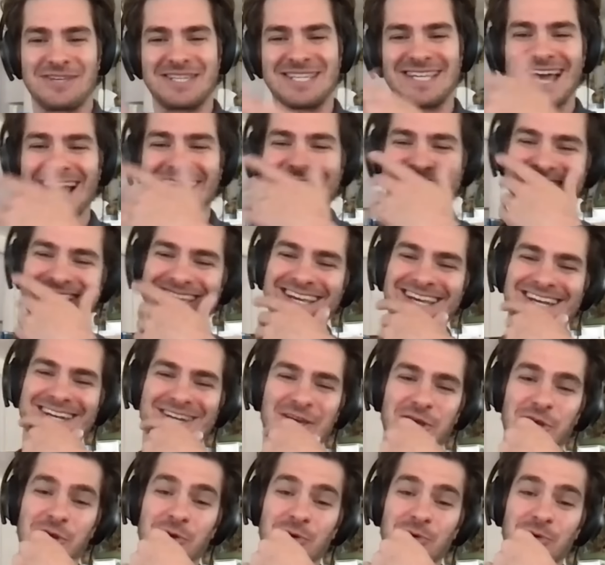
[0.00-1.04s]
sexy and
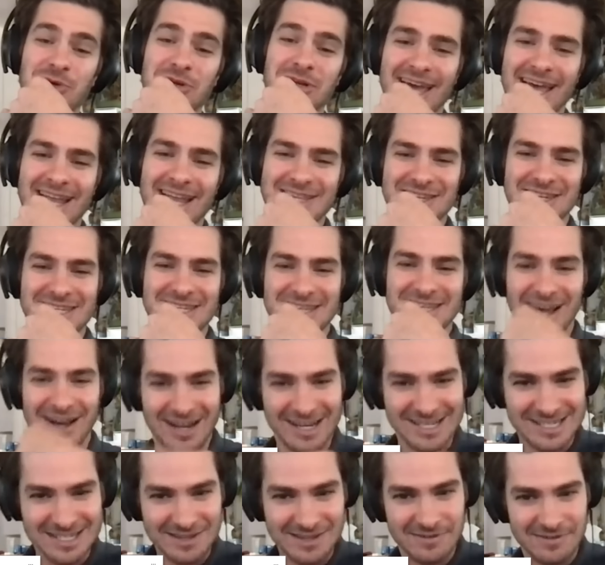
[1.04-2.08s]
cute and
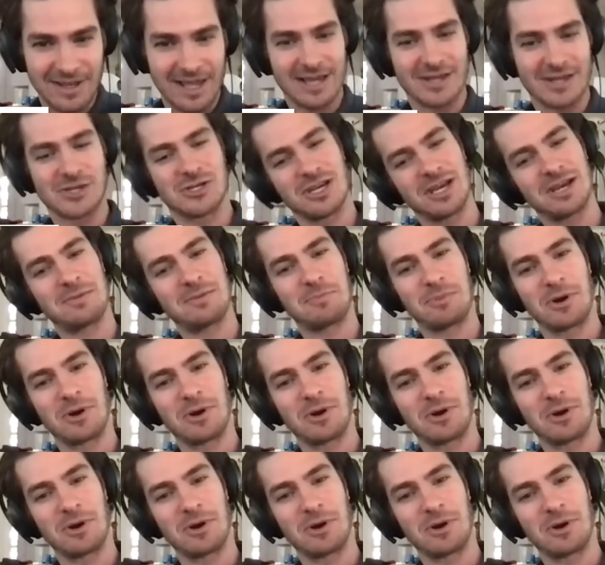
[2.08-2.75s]
seductive like shit,